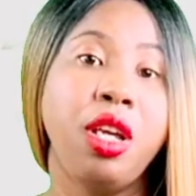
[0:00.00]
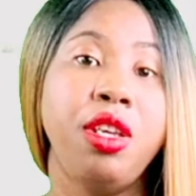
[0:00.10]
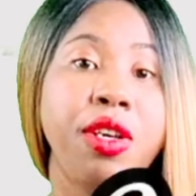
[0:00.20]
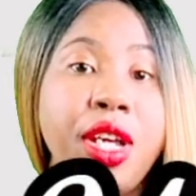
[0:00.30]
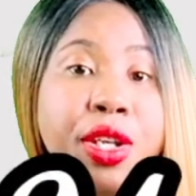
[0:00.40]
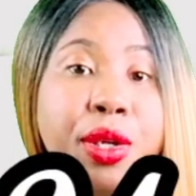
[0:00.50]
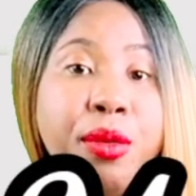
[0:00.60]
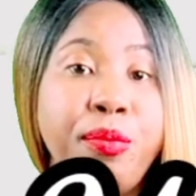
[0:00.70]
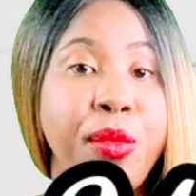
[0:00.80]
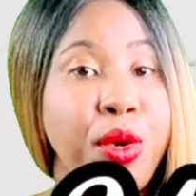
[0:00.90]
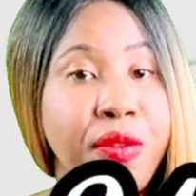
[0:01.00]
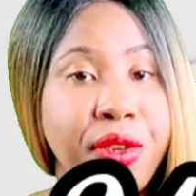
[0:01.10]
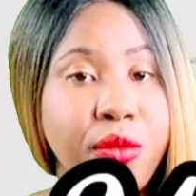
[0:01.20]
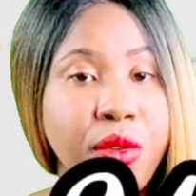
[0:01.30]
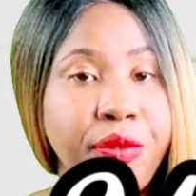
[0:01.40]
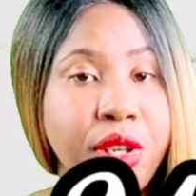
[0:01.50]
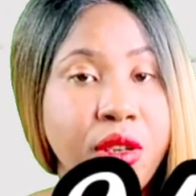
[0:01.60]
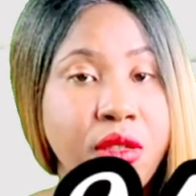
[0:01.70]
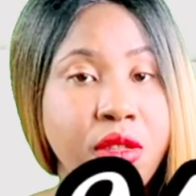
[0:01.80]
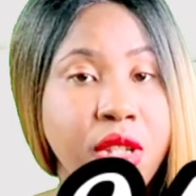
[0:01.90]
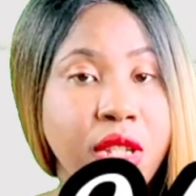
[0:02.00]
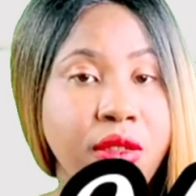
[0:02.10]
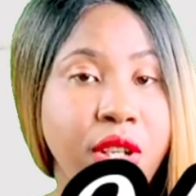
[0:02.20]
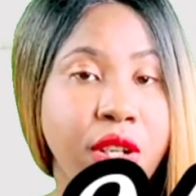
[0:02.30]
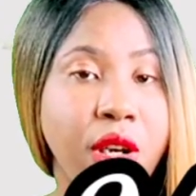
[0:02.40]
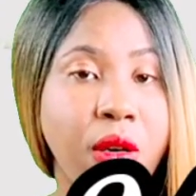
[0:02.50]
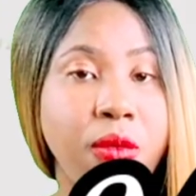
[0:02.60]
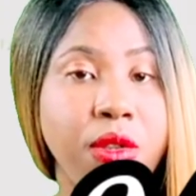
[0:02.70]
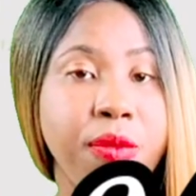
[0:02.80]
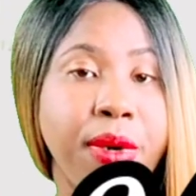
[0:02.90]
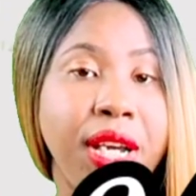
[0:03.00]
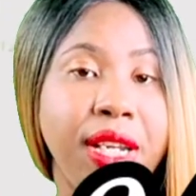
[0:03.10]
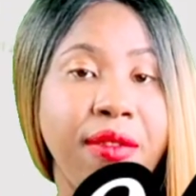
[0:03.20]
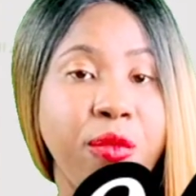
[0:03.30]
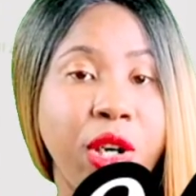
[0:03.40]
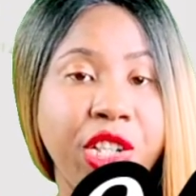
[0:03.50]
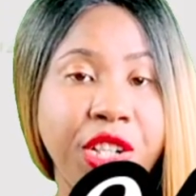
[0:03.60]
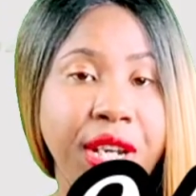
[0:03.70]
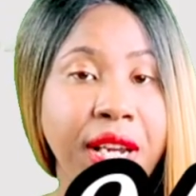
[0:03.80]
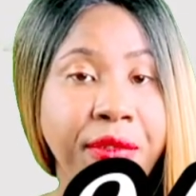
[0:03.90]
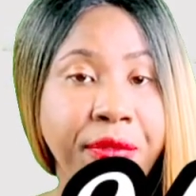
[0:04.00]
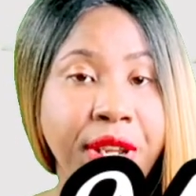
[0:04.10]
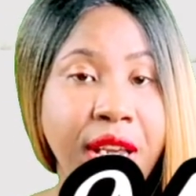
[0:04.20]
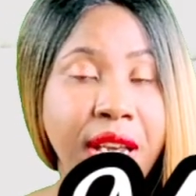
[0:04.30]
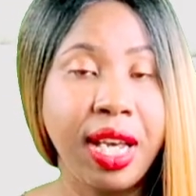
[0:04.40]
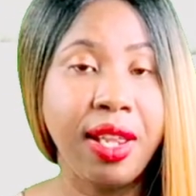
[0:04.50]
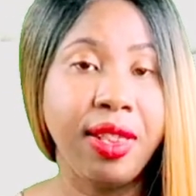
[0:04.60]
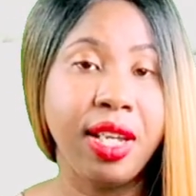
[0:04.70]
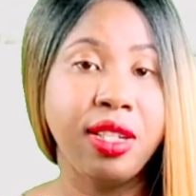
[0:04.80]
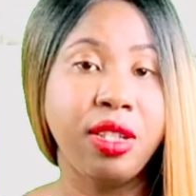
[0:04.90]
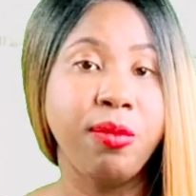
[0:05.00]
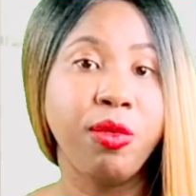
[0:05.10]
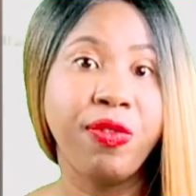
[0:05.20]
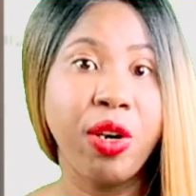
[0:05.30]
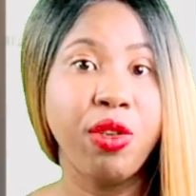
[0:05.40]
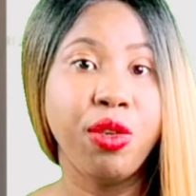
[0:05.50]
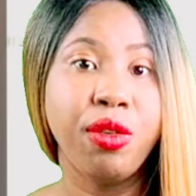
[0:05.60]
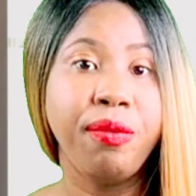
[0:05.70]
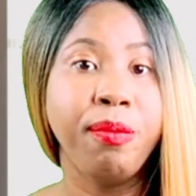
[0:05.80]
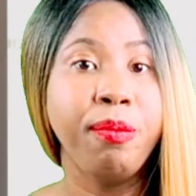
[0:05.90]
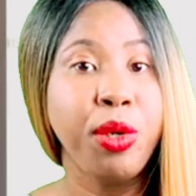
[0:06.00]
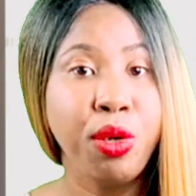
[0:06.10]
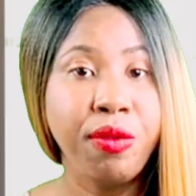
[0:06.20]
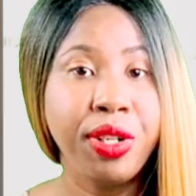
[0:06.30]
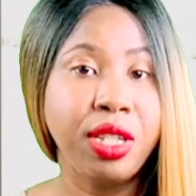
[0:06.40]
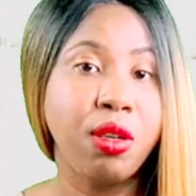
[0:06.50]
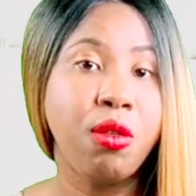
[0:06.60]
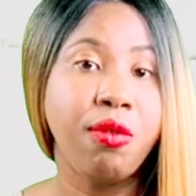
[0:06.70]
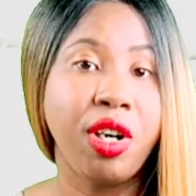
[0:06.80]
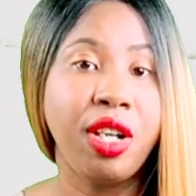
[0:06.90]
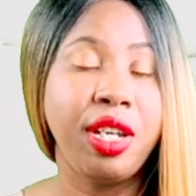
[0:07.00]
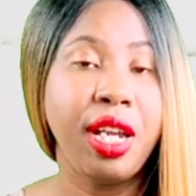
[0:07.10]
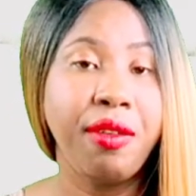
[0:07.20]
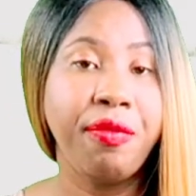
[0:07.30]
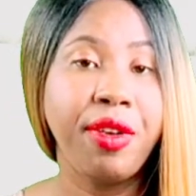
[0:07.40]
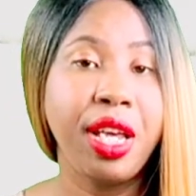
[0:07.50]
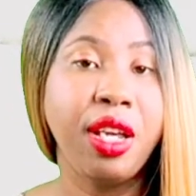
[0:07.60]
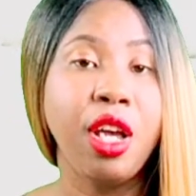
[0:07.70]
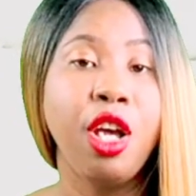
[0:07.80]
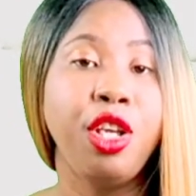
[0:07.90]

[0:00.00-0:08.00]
You can do movie reviews. You know, you might have watched Netflix and there's some very good movies over on Netflix.